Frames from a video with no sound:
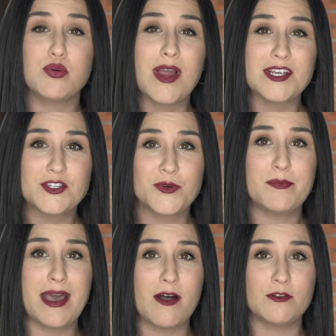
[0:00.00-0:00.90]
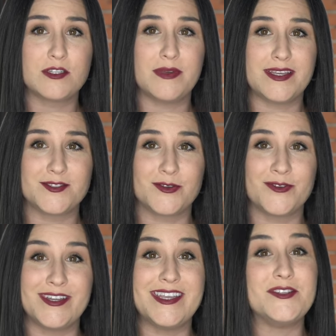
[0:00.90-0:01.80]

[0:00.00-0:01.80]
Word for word: pressuring Powell to make certain